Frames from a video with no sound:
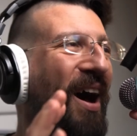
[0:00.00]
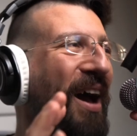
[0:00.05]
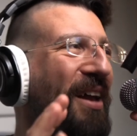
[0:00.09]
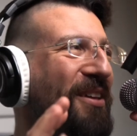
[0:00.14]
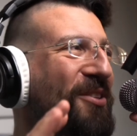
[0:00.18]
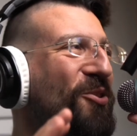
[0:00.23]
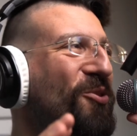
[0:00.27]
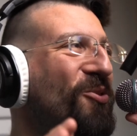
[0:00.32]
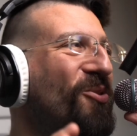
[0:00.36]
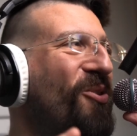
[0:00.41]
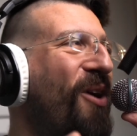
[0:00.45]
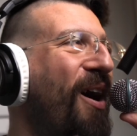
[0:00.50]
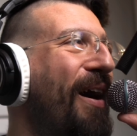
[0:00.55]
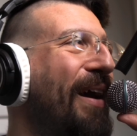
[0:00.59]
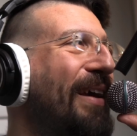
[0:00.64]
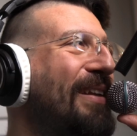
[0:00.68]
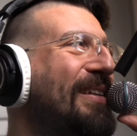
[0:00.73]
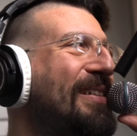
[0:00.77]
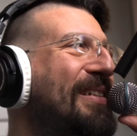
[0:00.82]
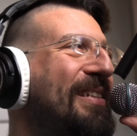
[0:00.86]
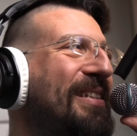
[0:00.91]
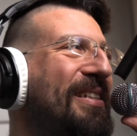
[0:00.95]
I
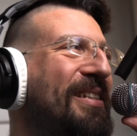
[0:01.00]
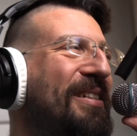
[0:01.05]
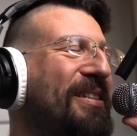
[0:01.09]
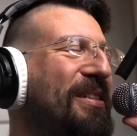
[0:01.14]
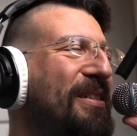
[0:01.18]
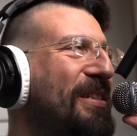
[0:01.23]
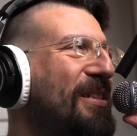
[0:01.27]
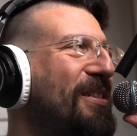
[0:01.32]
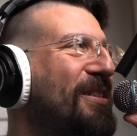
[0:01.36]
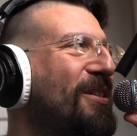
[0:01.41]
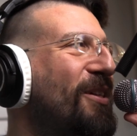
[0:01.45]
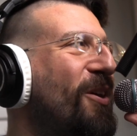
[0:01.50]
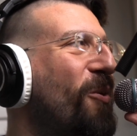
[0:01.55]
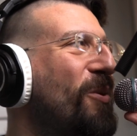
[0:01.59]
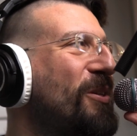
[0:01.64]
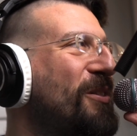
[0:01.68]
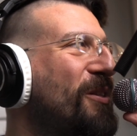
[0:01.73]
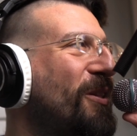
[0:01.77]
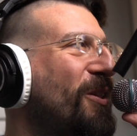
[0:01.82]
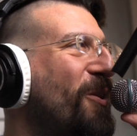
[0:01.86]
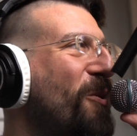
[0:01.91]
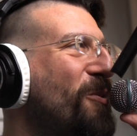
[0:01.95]
tried to go
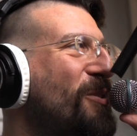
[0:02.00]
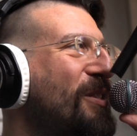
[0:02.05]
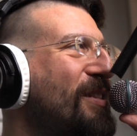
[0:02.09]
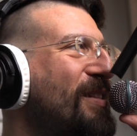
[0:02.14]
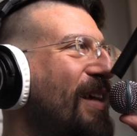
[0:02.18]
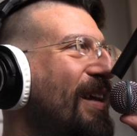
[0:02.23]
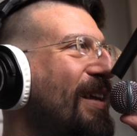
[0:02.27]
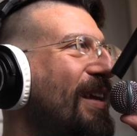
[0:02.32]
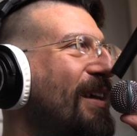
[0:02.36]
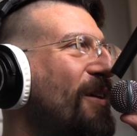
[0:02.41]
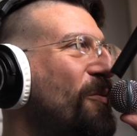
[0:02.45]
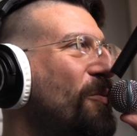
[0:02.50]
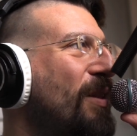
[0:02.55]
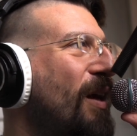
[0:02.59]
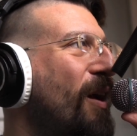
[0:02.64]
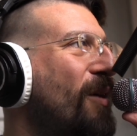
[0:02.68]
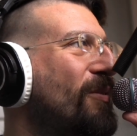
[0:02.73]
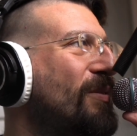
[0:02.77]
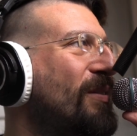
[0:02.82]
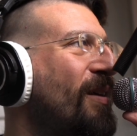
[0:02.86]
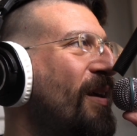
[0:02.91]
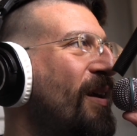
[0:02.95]
as close as I can
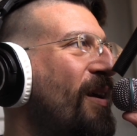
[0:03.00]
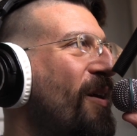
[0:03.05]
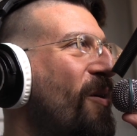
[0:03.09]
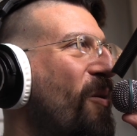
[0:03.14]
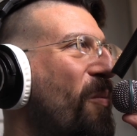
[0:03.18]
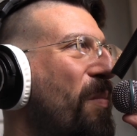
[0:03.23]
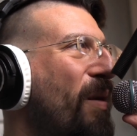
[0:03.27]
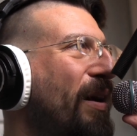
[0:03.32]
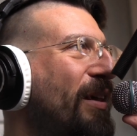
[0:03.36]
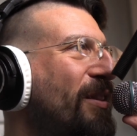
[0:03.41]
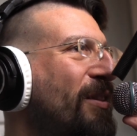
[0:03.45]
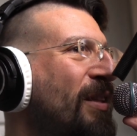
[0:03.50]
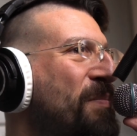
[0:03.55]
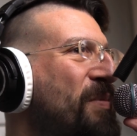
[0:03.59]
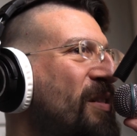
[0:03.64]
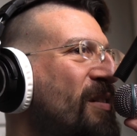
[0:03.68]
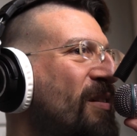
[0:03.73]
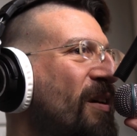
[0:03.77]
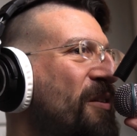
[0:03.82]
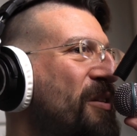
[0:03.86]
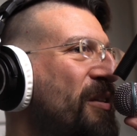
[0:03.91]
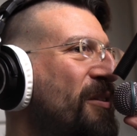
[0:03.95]
without my lips
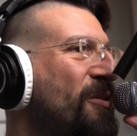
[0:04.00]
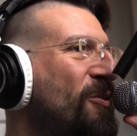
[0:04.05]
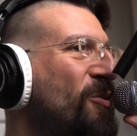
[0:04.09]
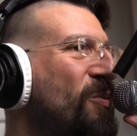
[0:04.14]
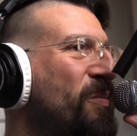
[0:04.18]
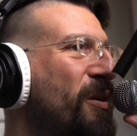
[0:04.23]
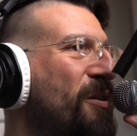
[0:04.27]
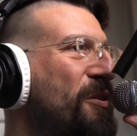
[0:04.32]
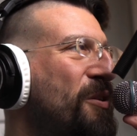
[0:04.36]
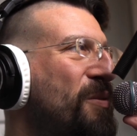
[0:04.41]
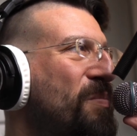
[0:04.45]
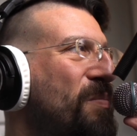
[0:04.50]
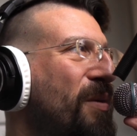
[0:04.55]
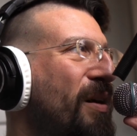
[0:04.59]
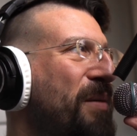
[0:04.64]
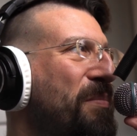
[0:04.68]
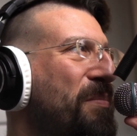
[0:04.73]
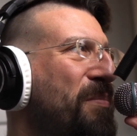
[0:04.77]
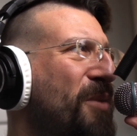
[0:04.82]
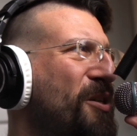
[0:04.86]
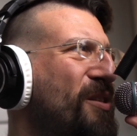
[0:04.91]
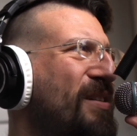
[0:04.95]
touching too much. My
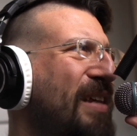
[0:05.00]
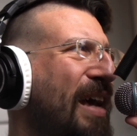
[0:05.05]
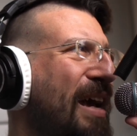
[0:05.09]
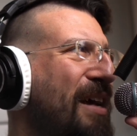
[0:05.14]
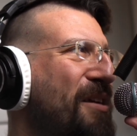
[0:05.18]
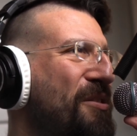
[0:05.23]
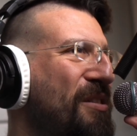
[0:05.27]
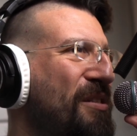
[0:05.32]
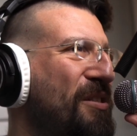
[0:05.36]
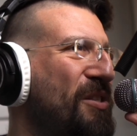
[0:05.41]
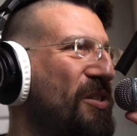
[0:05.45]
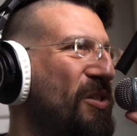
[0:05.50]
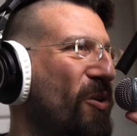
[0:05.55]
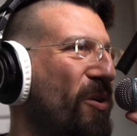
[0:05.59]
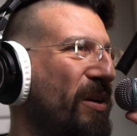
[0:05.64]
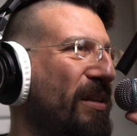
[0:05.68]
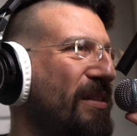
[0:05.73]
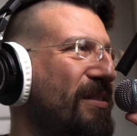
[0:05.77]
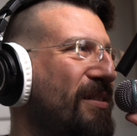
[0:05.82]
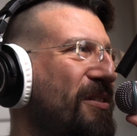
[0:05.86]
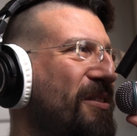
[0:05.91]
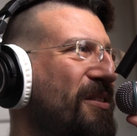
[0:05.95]
mustache is
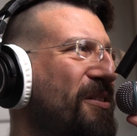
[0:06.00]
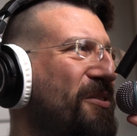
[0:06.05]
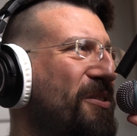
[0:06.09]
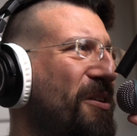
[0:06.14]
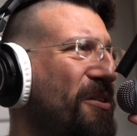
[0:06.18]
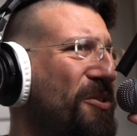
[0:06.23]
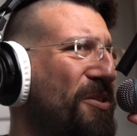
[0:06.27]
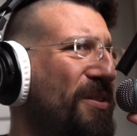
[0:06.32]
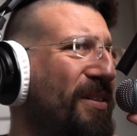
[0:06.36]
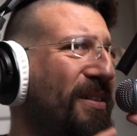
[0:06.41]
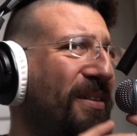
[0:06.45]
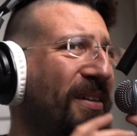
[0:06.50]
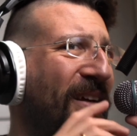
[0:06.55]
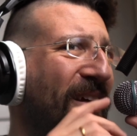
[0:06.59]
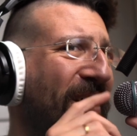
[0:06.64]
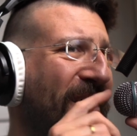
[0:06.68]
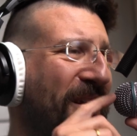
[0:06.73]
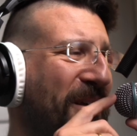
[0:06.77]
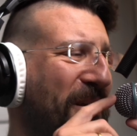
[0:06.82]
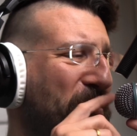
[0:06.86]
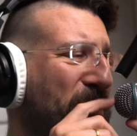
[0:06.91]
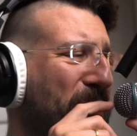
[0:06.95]
starting to, to touch the,
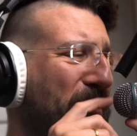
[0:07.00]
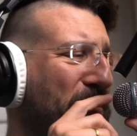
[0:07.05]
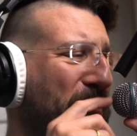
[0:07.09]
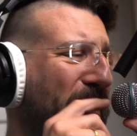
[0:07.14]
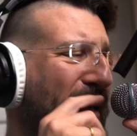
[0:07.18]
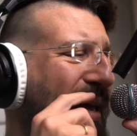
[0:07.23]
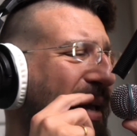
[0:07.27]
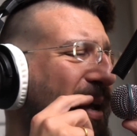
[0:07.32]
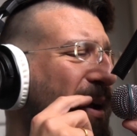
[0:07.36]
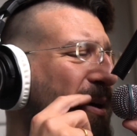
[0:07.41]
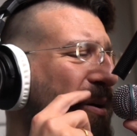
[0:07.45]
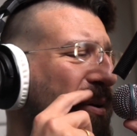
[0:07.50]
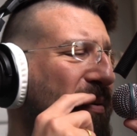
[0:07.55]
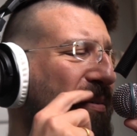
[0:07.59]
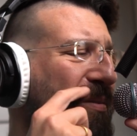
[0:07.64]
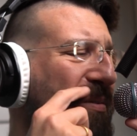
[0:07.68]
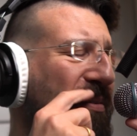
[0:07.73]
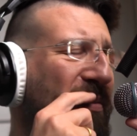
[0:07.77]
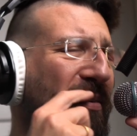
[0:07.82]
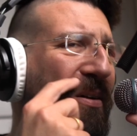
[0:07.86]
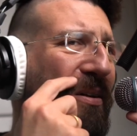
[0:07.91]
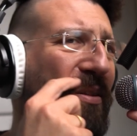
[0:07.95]
my hair
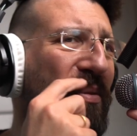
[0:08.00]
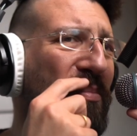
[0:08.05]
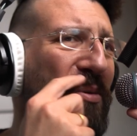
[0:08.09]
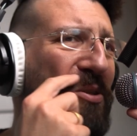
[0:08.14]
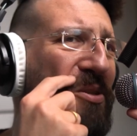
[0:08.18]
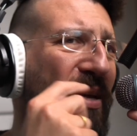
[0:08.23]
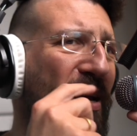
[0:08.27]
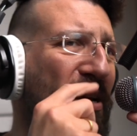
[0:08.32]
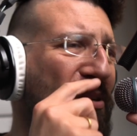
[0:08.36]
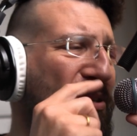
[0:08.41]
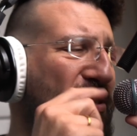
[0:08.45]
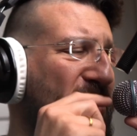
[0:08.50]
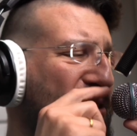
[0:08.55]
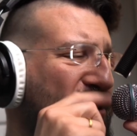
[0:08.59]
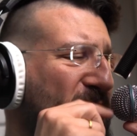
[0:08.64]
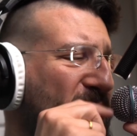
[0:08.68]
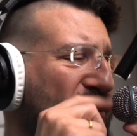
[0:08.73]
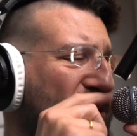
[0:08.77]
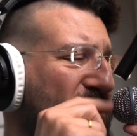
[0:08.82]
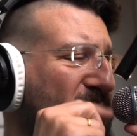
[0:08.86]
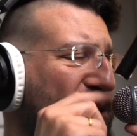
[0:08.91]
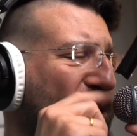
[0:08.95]
on the mustache is
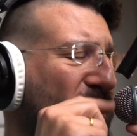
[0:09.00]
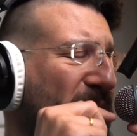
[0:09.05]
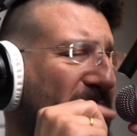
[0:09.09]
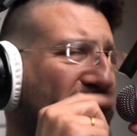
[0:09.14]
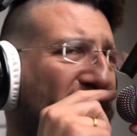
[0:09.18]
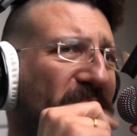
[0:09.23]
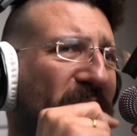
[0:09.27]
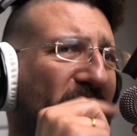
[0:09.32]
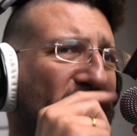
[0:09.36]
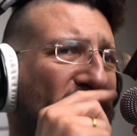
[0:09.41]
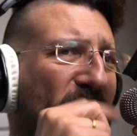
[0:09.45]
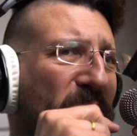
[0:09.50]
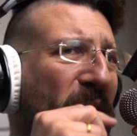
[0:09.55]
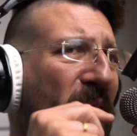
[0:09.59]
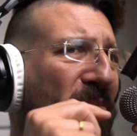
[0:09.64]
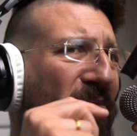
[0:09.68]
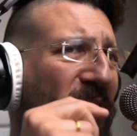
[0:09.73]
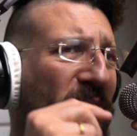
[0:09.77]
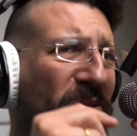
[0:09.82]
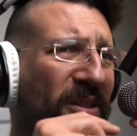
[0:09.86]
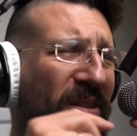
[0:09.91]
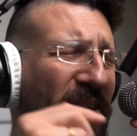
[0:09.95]
starting to touch the
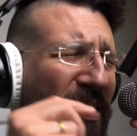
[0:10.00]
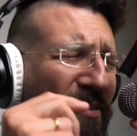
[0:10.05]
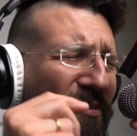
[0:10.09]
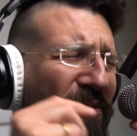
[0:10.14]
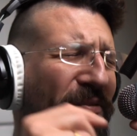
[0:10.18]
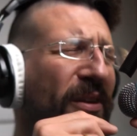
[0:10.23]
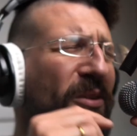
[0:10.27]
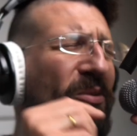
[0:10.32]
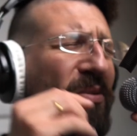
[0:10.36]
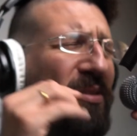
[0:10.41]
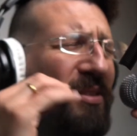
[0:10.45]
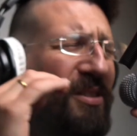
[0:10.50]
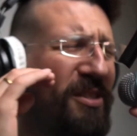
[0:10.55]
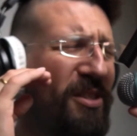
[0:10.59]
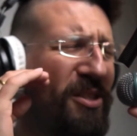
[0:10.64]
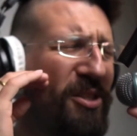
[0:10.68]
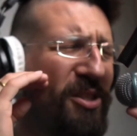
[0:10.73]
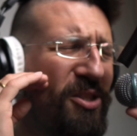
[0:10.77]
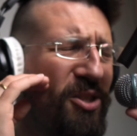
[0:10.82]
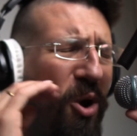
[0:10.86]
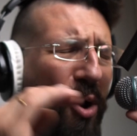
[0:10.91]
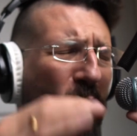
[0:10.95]
pop filter, and I feel
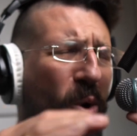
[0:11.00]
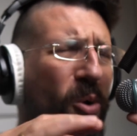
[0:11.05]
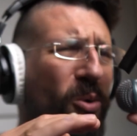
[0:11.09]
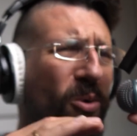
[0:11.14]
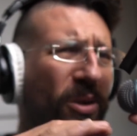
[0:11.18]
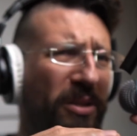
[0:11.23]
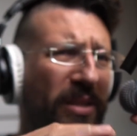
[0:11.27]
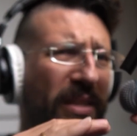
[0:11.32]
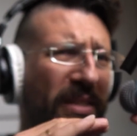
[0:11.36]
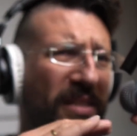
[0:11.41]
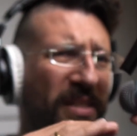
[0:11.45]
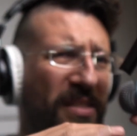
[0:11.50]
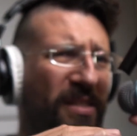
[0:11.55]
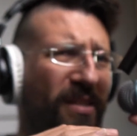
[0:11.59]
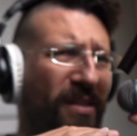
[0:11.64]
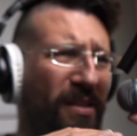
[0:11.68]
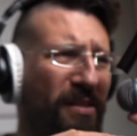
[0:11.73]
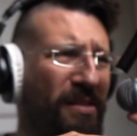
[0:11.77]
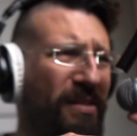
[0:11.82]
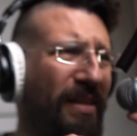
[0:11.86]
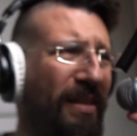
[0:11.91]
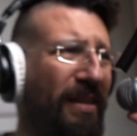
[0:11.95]
totally
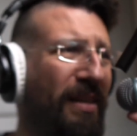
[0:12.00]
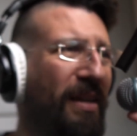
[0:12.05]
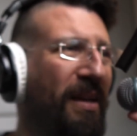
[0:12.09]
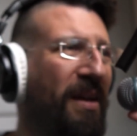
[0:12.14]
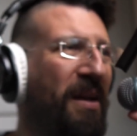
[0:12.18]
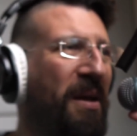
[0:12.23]
disgusted.